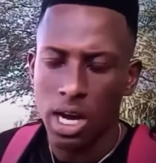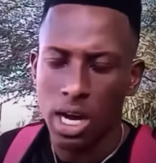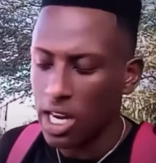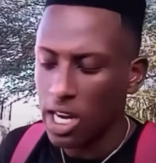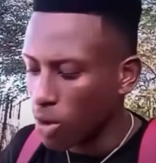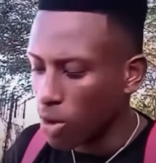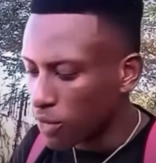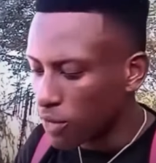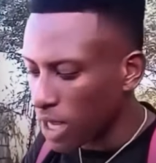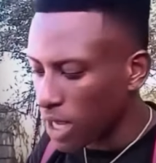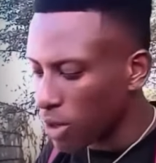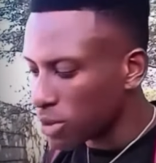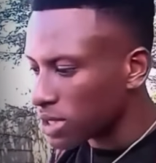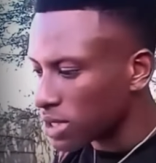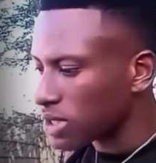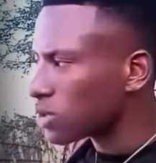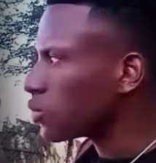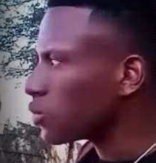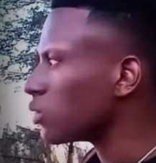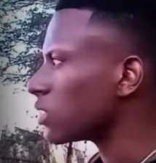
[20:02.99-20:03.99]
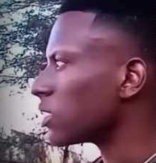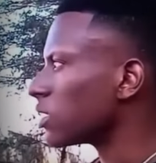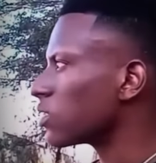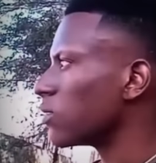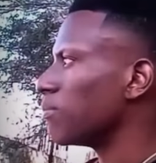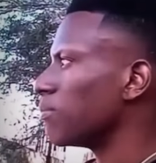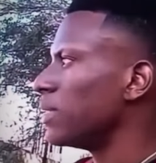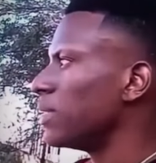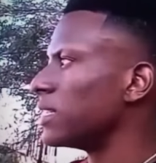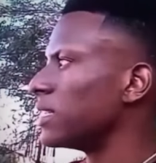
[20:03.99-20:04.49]
enough time I see soldier
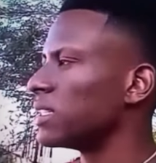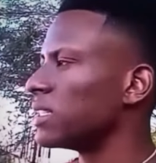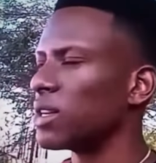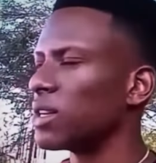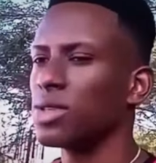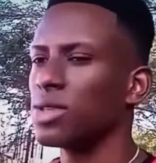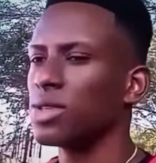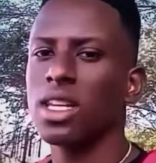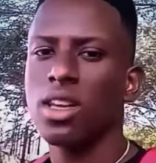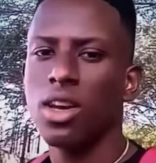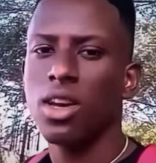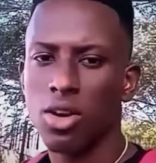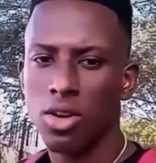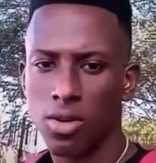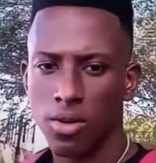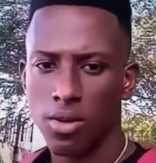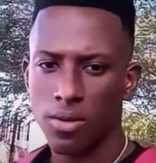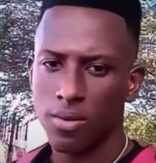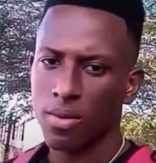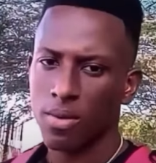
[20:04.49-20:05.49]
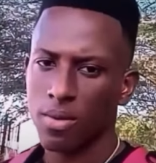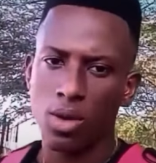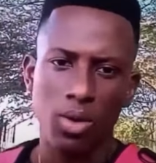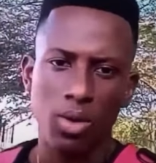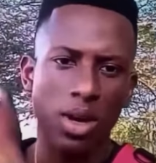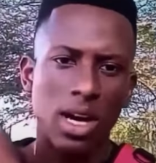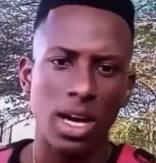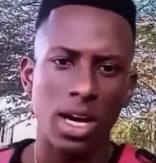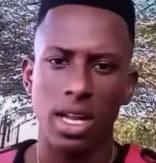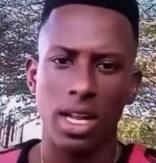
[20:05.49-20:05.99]
some places, I would say, yo,
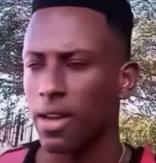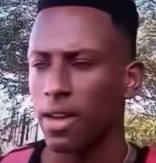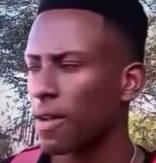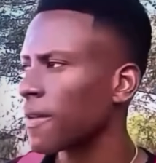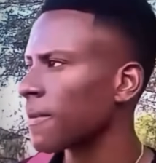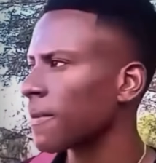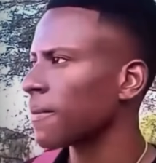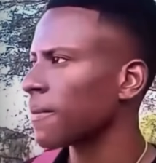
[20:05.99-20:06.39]
go on.